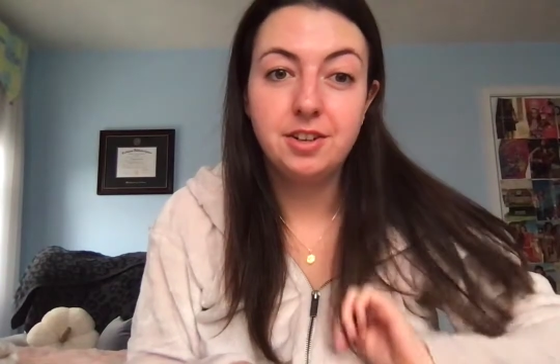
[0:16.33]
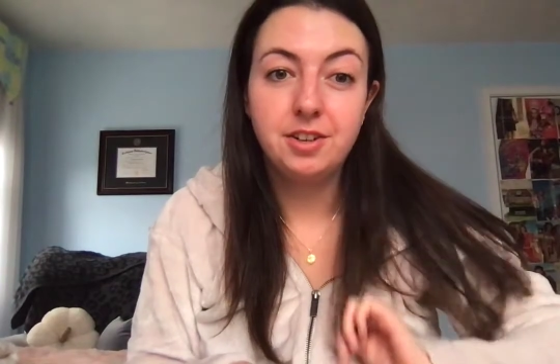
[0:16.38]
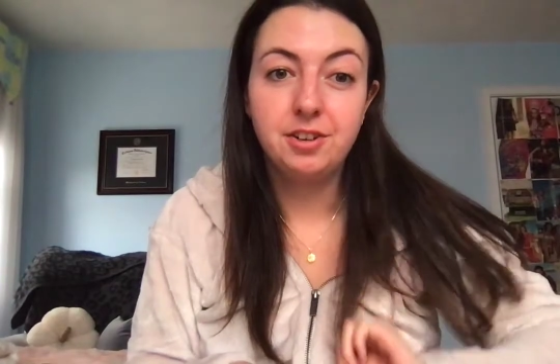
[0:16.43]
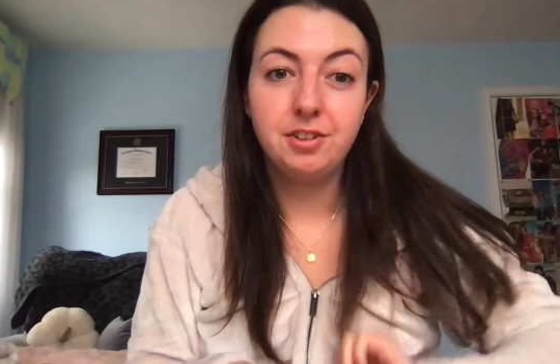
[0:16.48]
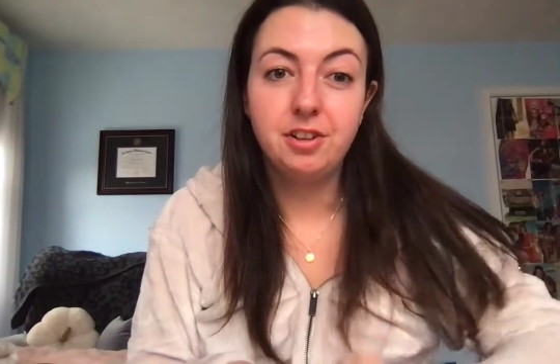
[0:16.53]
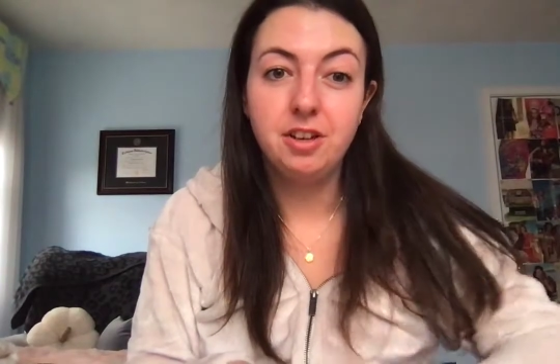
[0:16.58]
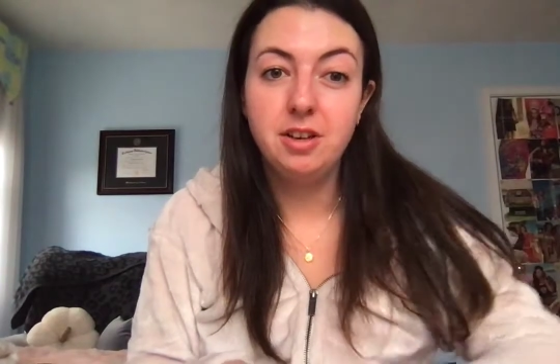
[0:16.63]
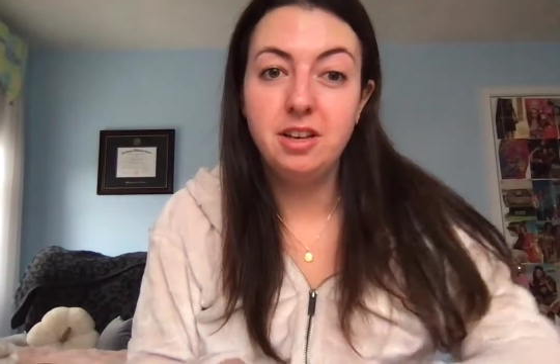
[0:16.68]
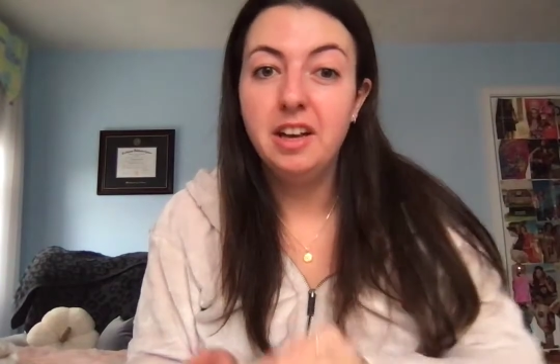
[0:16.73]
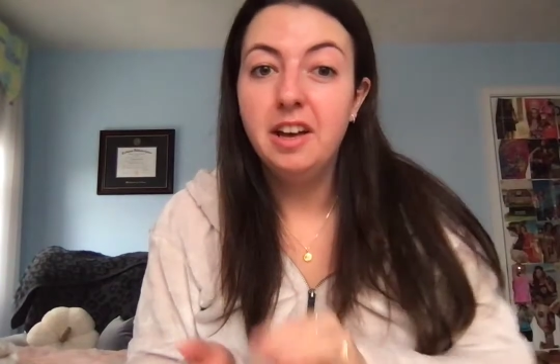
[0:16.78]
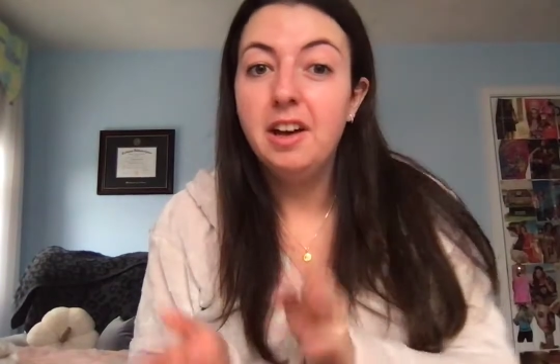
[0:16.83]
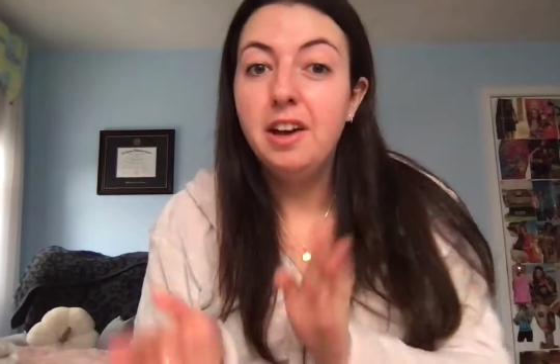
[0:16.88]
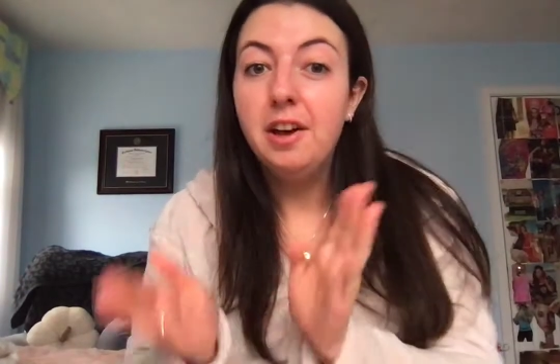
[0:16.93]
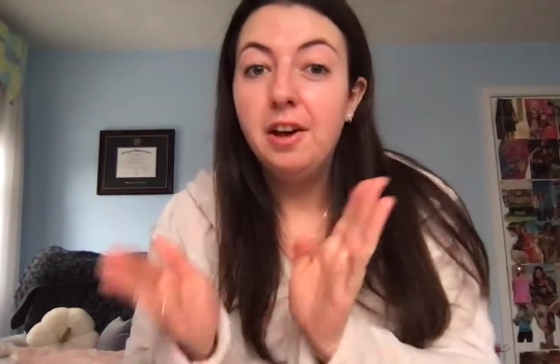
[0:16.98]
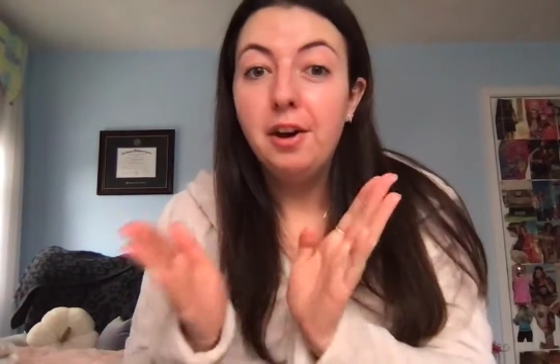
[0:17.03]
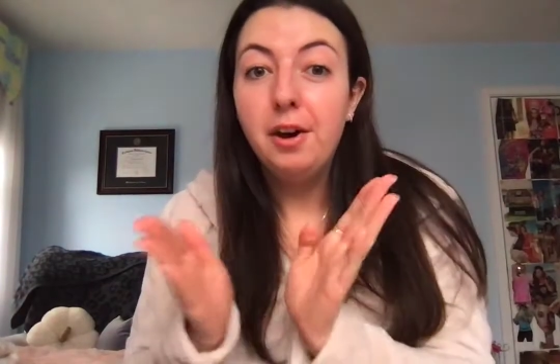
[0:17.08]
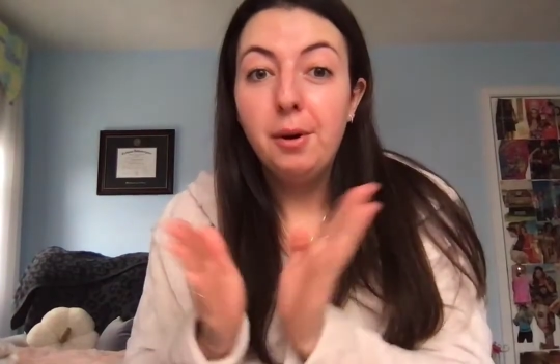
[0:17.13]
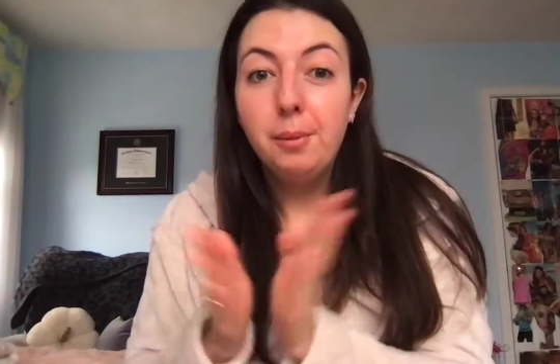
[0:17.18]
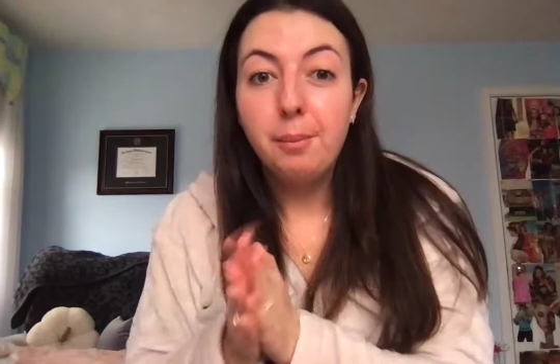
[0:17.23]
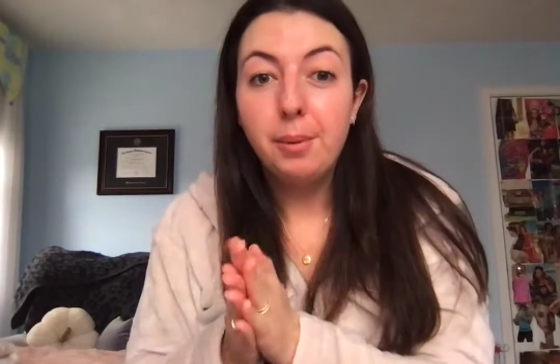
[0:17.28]
early
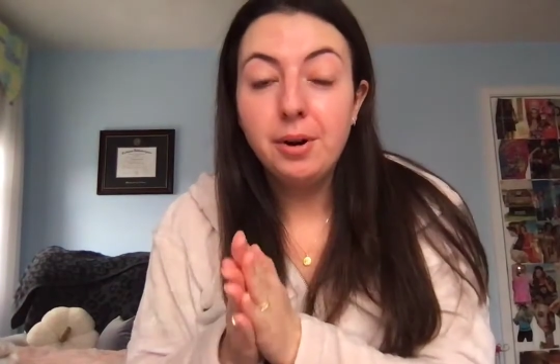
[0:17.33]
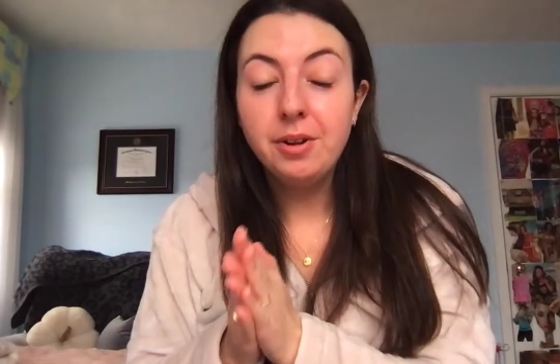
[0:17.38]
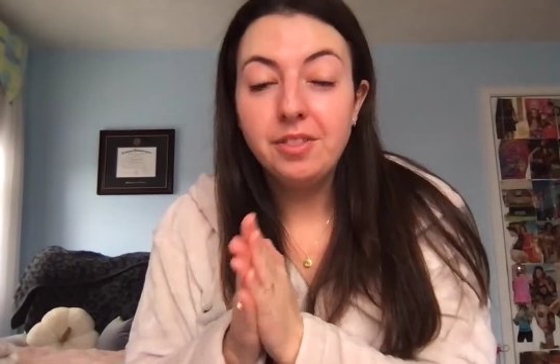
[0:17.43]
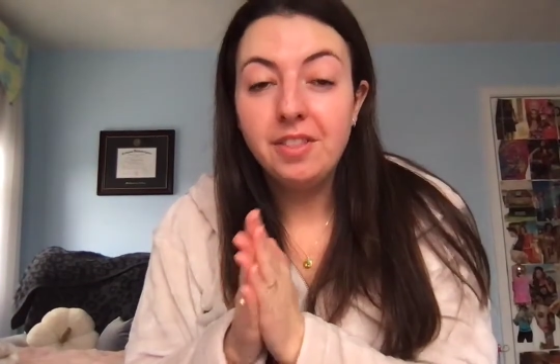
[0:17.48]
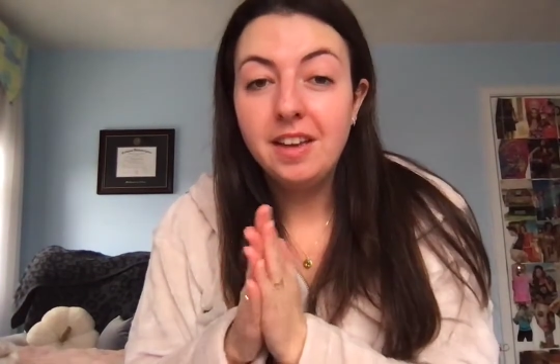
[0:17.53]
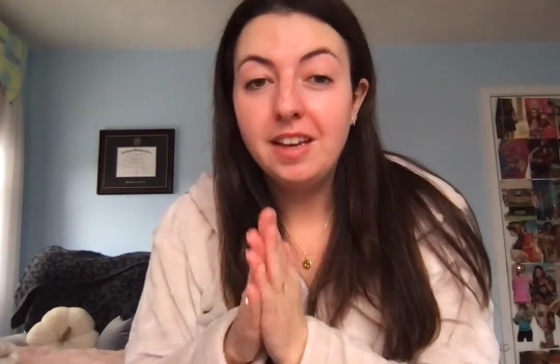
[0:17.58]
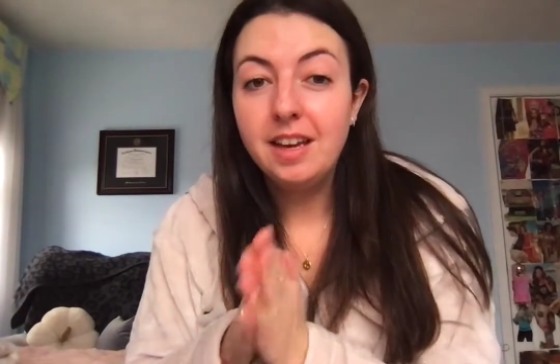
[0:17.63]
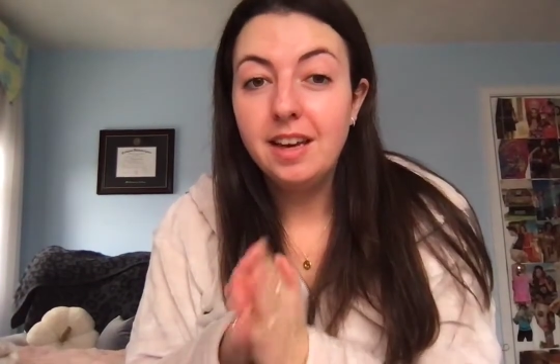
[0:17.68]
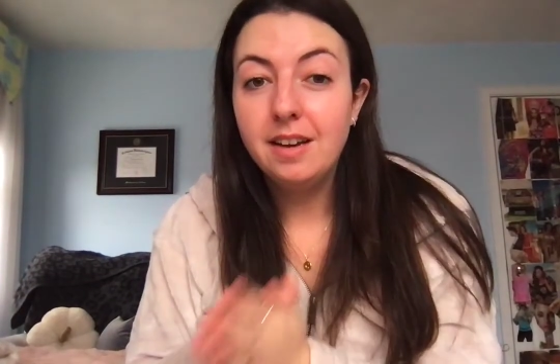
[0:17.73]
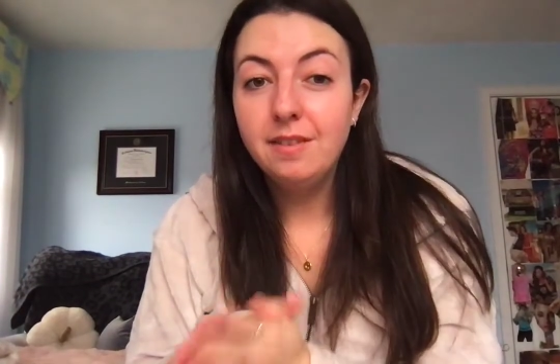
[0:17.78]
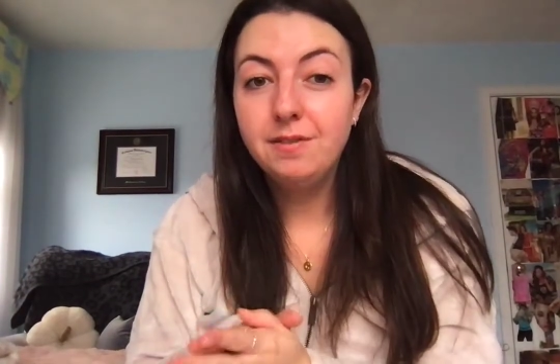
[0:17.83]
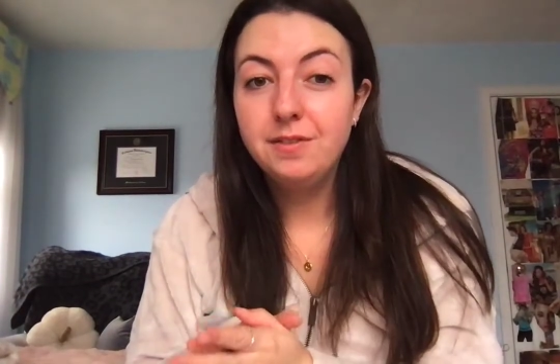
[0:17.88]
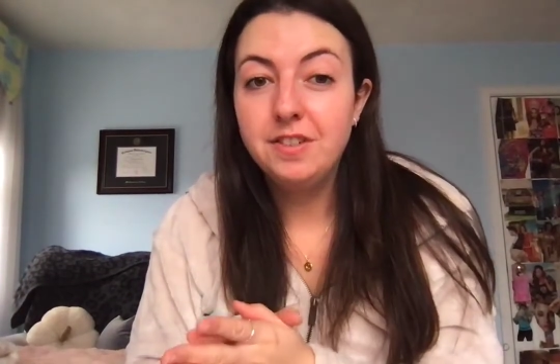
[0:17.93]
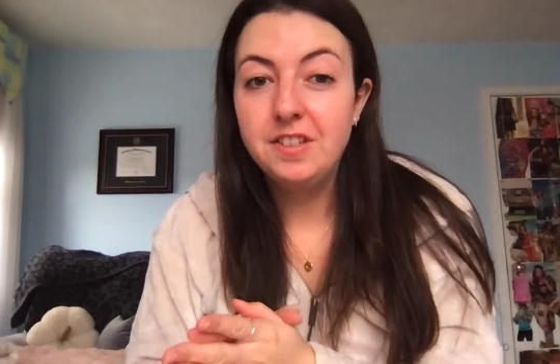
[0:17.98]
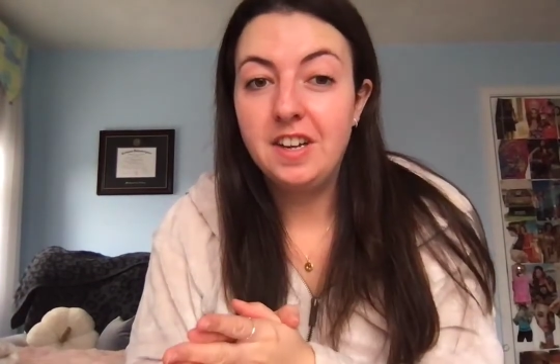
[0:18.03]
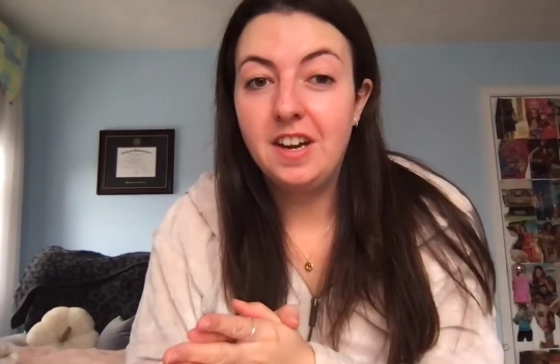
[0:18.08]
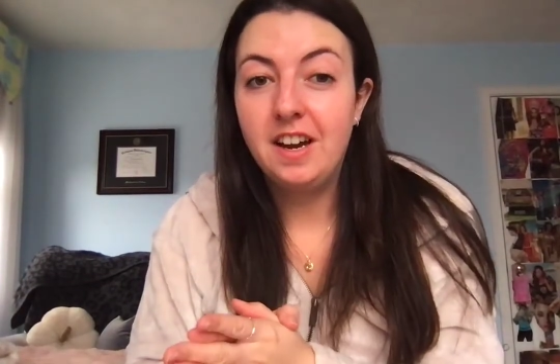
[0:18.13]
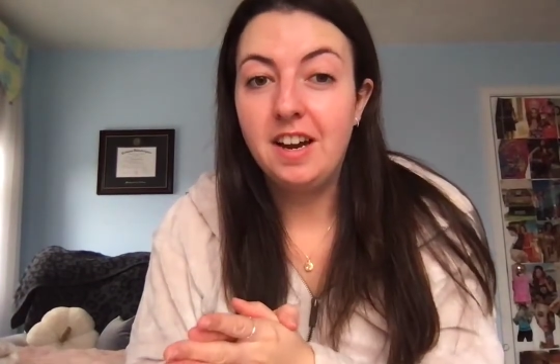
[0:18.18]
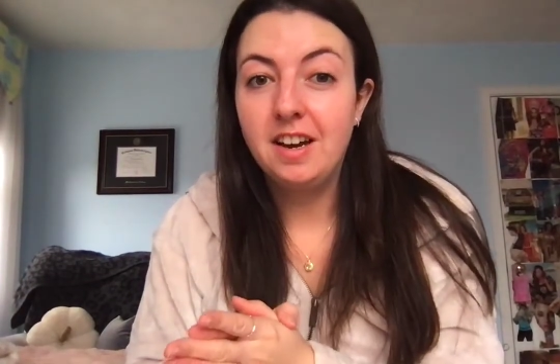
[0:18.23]
birthday gift.